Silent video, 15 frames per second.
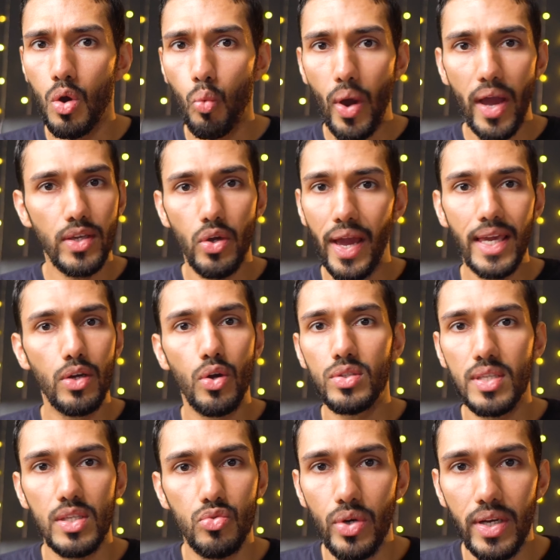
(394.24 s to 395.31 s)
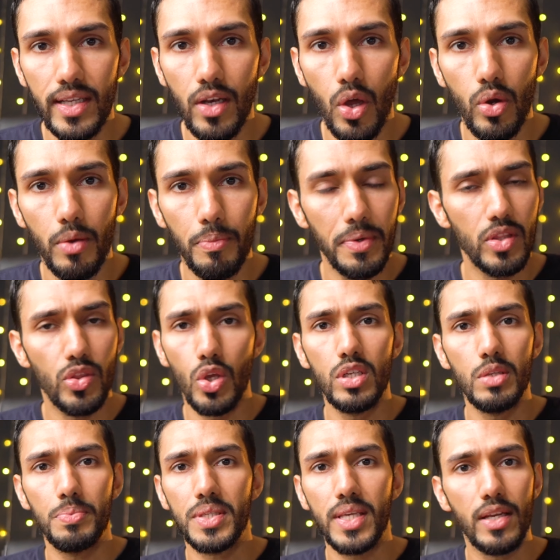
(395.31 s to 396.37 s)
where your ACOS is really low. It'll be
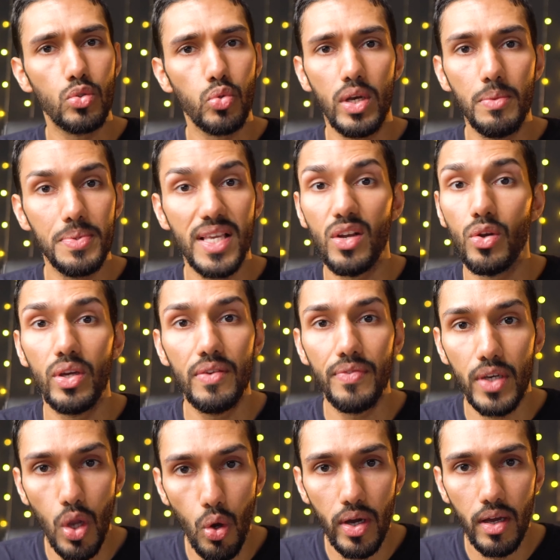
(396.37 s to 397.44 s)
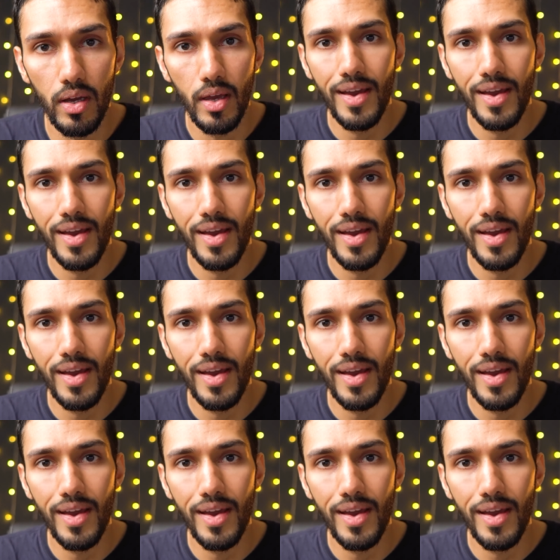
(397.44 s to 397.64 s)
30%, 20%, or even lower.